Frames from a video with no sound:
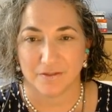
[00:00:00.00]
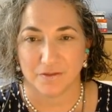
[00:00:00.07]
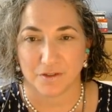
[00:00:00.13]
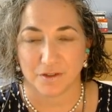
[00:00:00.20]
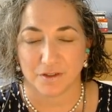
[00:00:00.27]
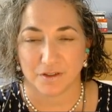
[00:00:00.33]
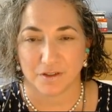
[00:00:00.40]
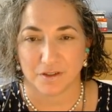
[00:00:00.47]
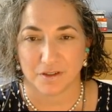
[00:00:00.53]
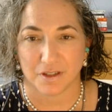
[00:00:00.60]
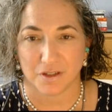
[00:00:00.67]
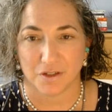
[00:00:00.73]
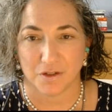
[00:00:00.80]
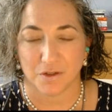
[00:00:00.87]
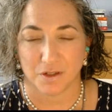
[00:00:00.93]
for the
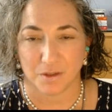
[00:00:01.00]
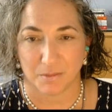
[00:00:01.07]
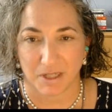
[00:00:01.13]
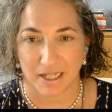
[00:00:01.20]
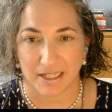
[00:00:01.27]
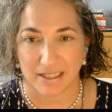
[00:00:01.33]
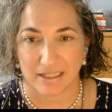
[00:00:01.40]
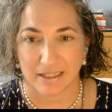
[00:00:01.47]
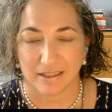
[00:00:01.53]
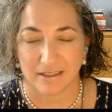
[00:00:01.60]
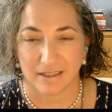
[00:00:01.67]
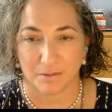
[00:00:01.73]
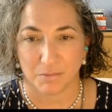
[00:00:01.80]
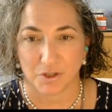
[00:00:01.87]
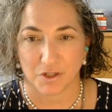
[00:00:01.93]
two combined
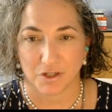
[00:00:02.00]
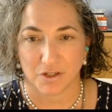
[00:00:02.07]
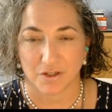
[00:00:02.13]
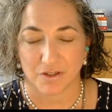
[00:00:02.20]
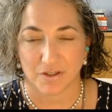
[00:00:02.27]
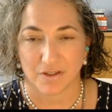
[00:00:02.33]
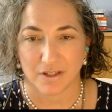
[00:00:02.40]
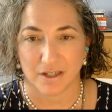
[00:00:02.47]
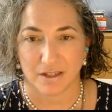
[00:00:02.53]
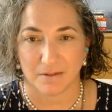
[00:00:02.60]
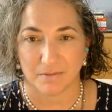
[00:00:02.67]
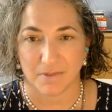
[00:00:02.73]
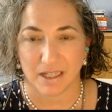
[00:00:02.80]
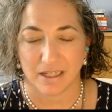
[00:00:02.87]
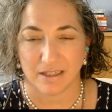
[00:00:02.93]
temperatures,
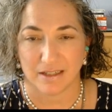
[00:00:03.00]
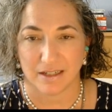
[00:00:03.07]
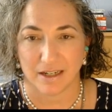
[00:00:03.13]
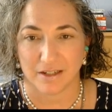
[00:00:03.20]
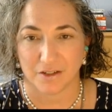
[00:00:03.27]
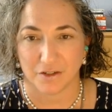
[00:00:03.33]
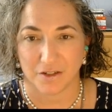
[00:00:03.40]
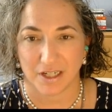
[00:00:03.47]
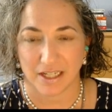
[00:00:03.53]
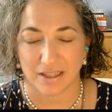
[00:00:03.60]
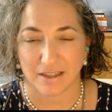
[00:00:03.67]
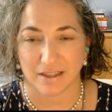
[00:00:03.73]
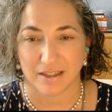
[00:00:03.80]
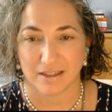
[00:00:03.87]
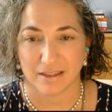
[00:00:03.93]
and
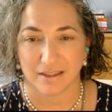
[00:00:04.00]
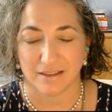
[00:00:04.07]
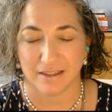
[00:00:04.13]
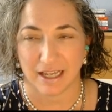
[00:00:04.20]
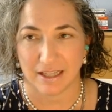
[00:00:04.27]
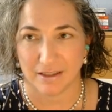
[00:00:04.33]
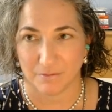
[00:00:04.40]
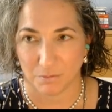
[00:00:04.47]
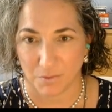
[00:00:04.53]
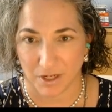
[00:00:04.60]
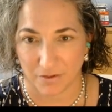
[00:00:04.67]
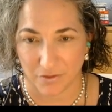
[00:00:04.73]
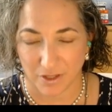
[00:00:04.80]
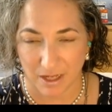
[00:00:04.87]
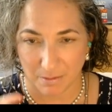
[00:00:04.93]
underneath that,
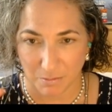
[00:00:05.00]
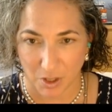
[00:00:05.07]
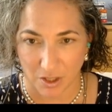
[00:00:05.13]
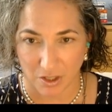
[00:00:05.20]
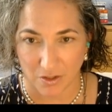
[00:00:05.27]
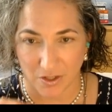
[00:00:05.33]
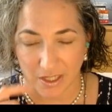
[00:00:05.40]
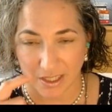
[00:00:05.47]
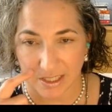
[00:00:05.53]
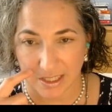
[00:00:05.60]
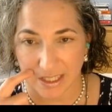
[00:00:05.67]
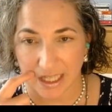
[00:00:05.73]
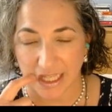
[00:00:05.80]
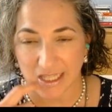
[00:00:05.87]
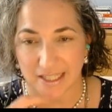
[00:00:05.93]
whatever that marker
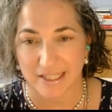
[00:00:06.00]
is, it's,